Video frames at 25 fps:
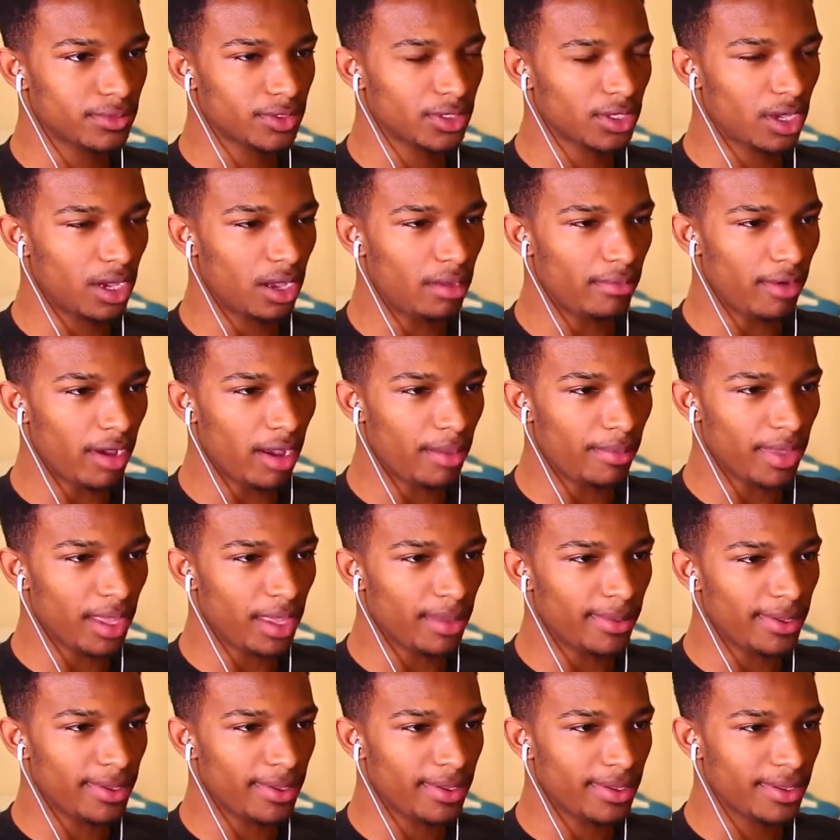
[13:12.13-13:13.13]
Come on,
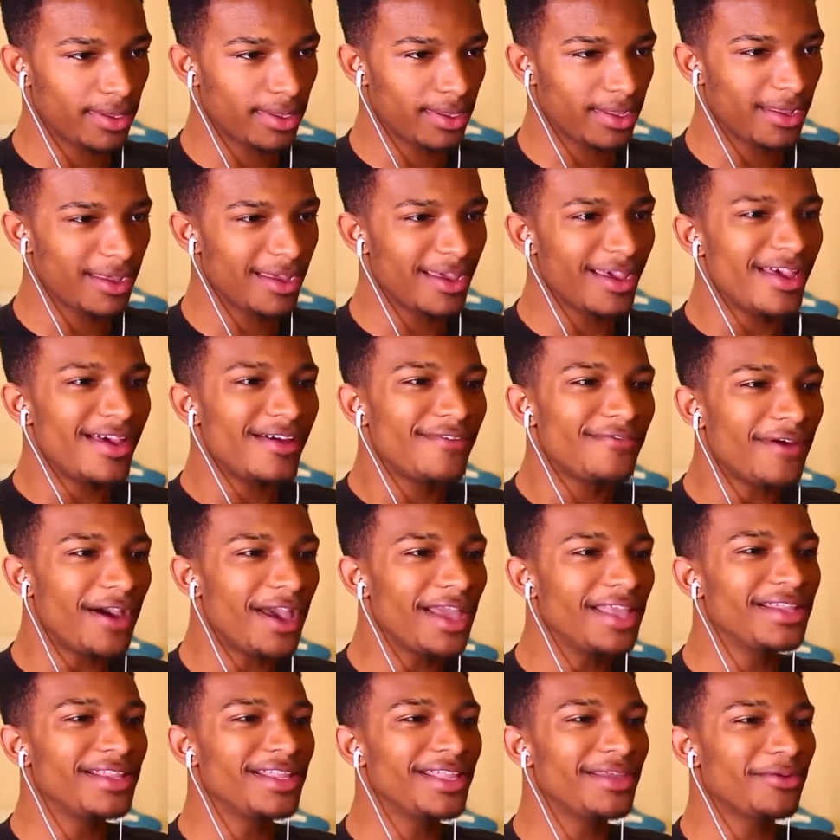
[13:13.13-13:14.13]
baby.
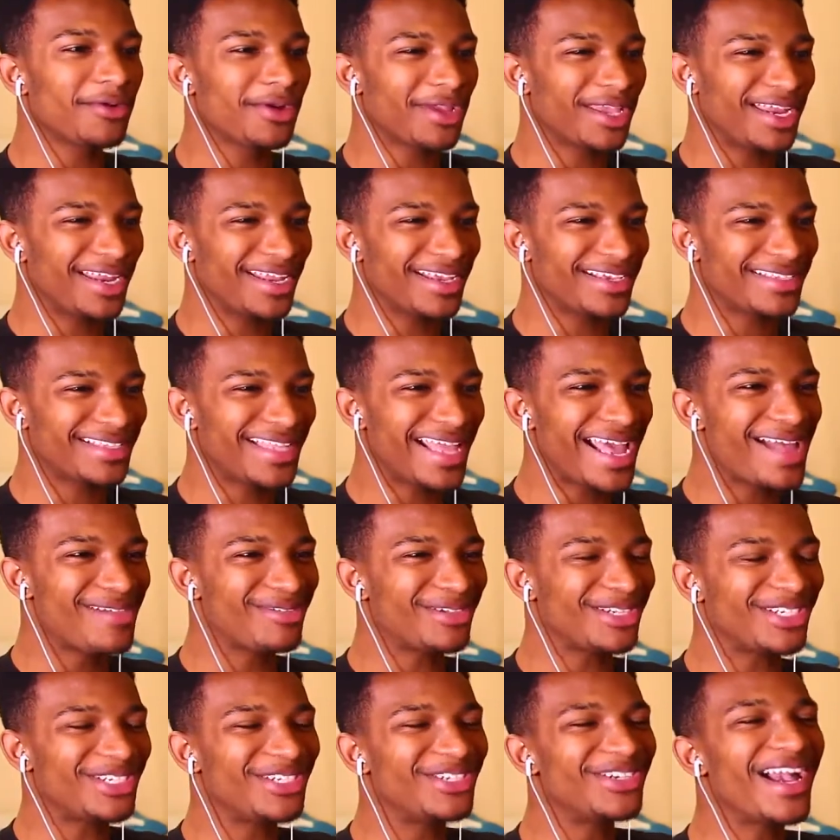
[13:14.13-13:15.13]
Finally, we're getting
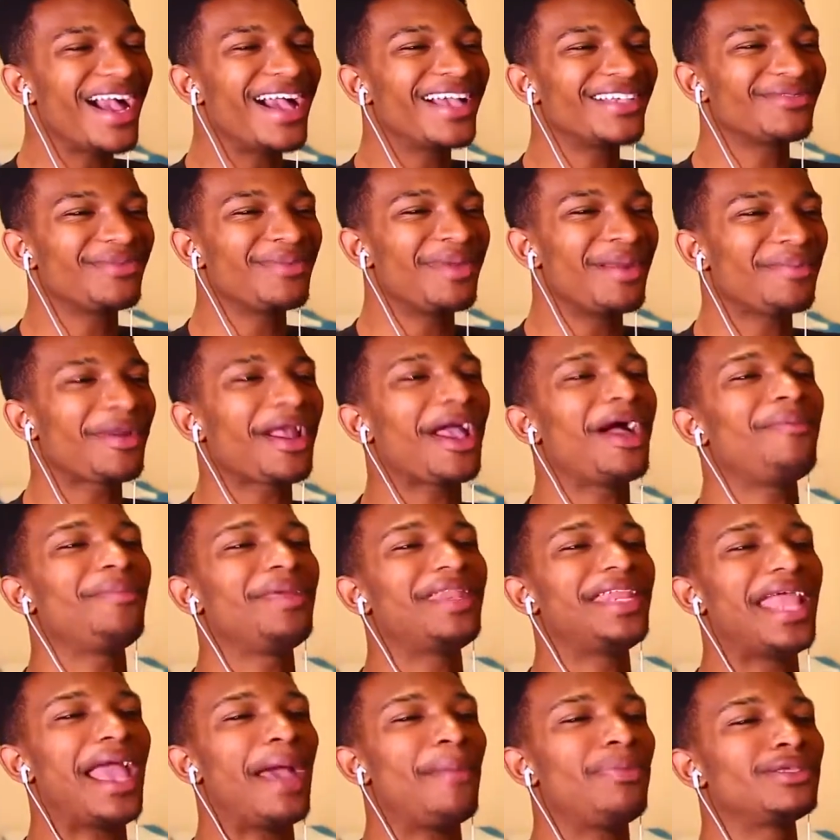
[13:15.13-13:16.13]
established. You guys remember how
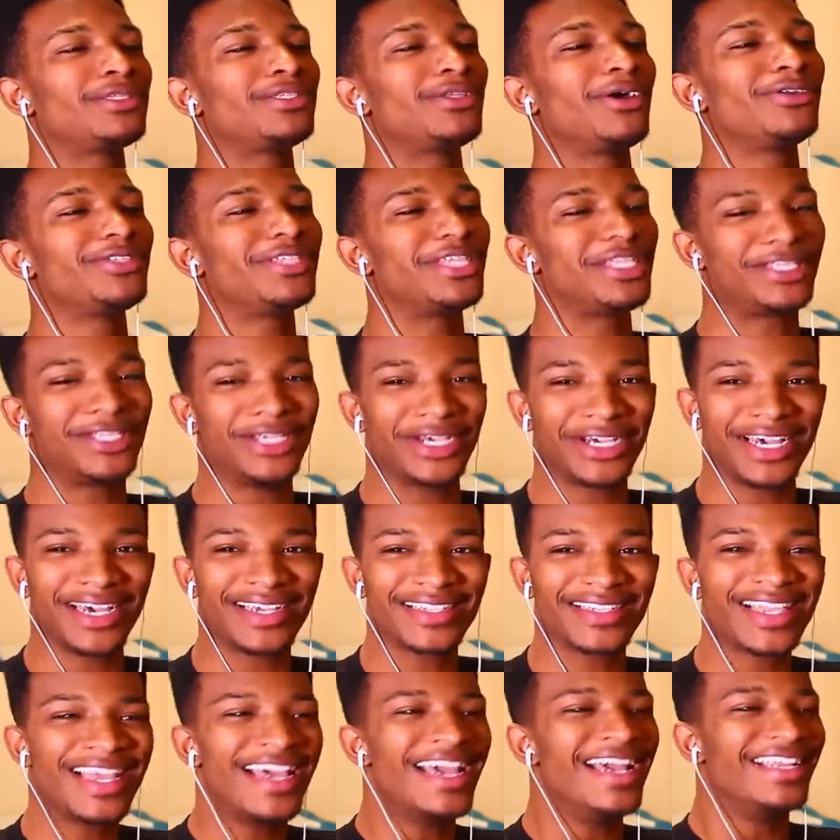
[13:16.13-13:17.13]
many episodes it took
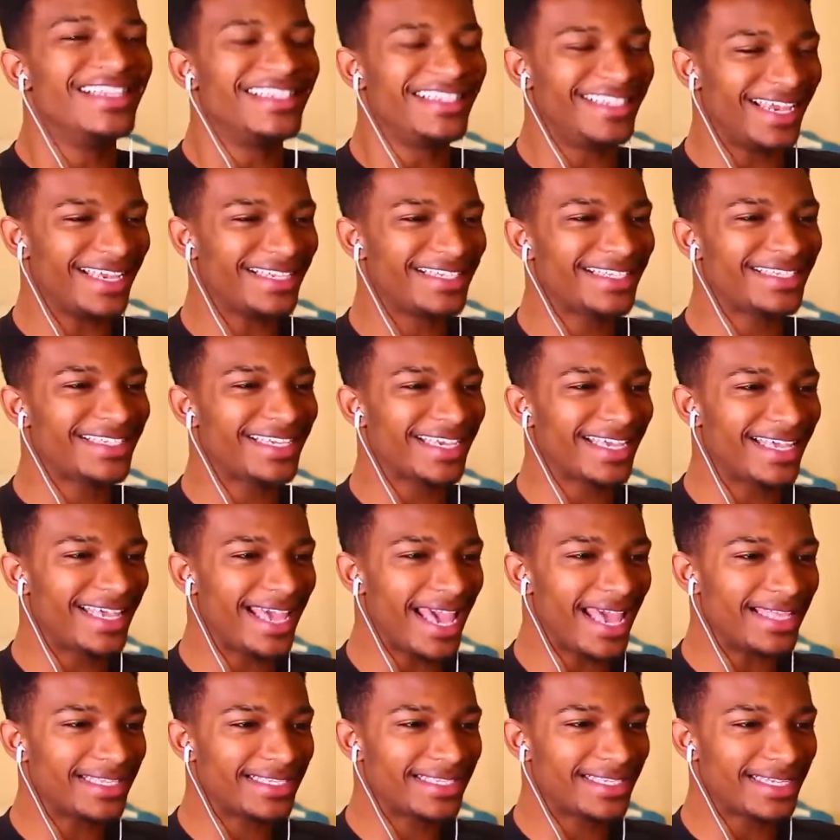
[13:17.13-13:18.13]
us just to
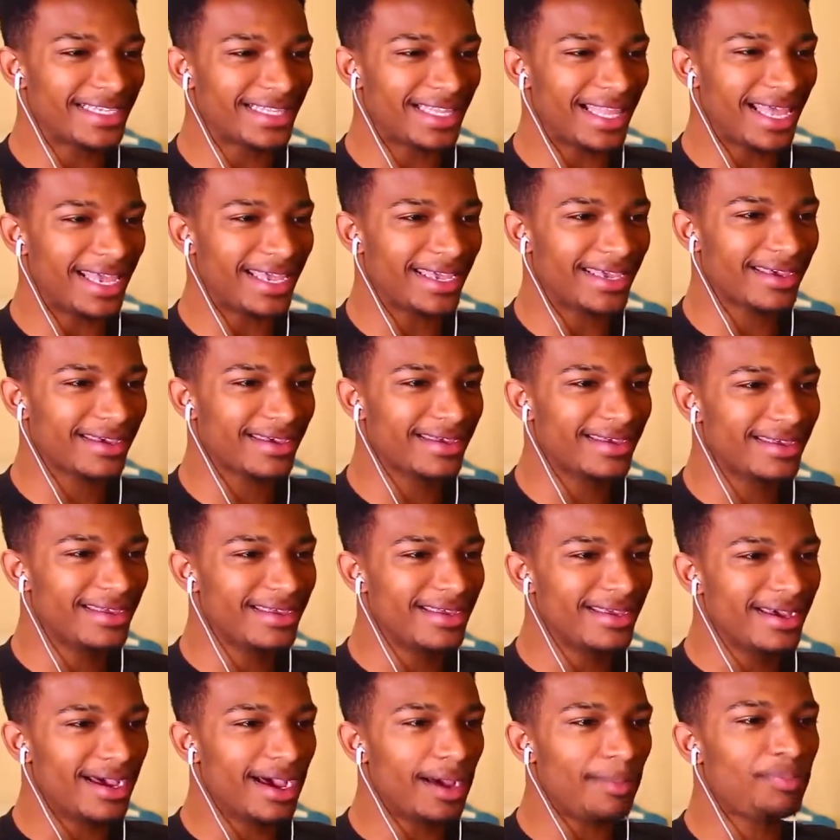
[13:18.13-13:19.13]
get to like
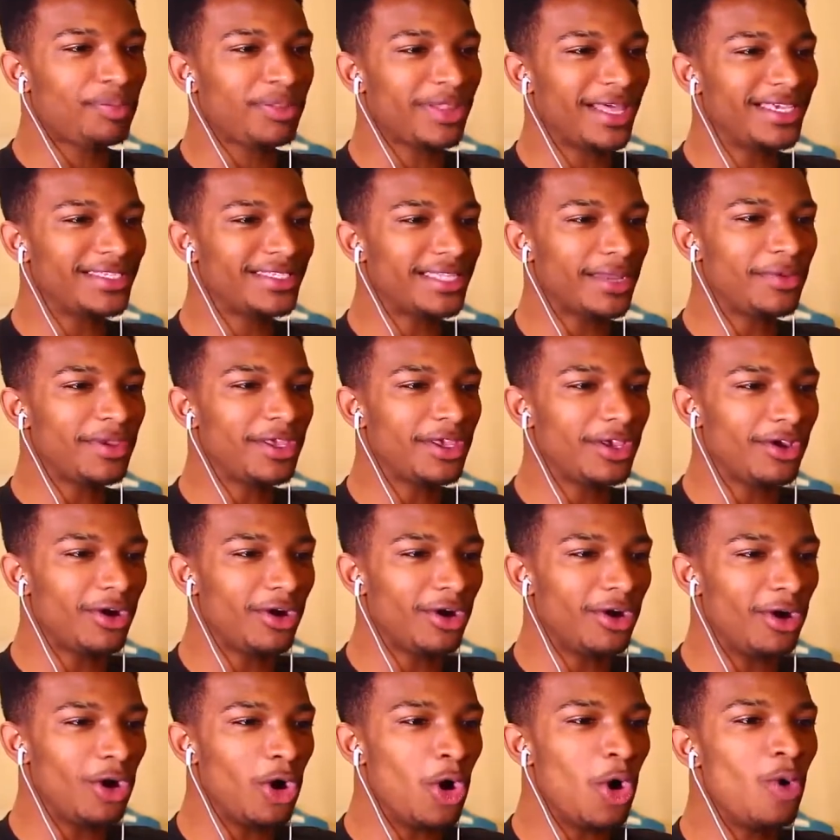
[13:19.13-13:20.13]
a place that we can
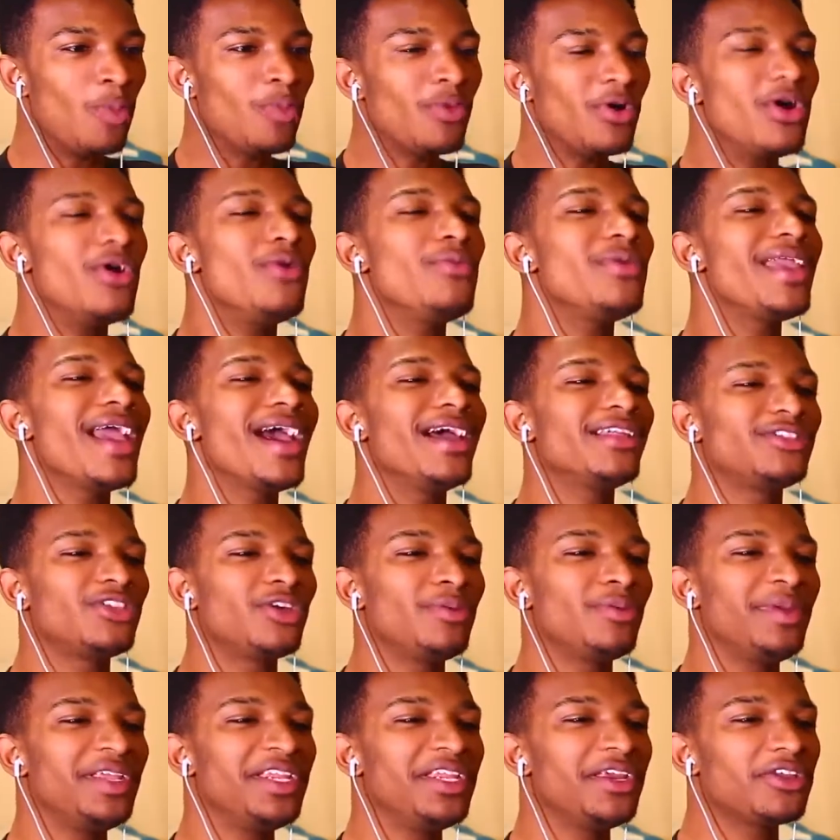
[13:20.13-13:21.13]
call home? We had so
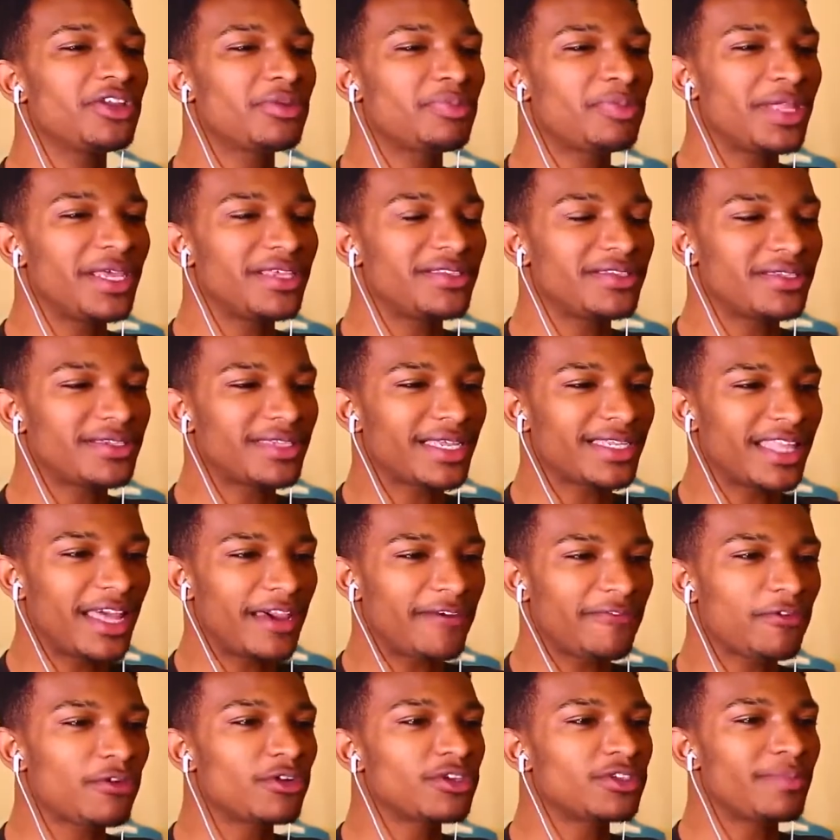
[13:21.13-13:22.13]
many other places, like
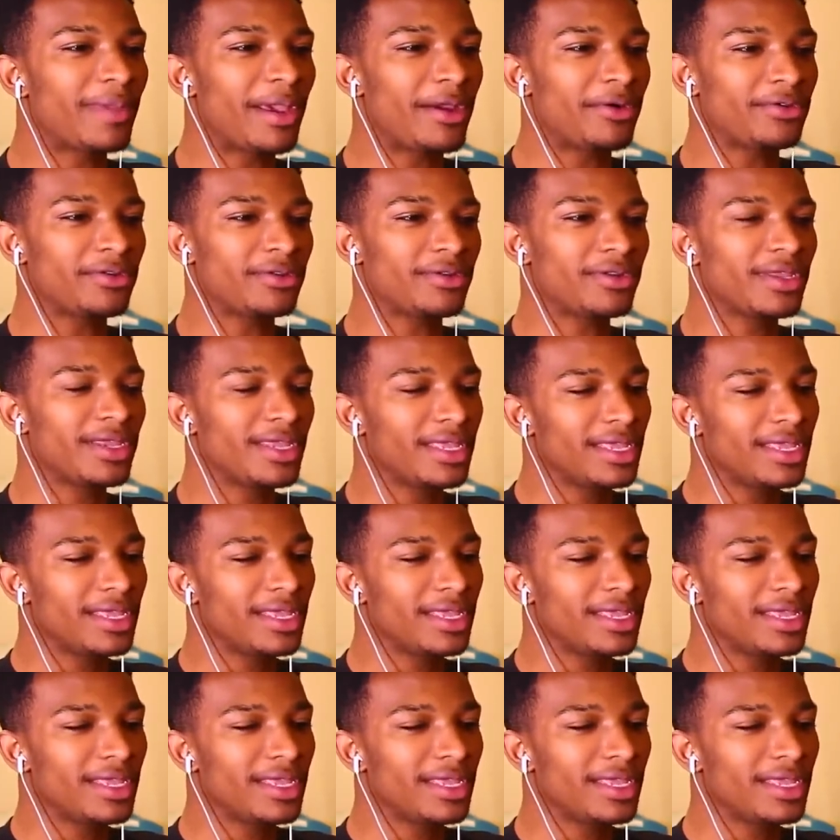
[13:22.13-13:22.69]
that first mountain.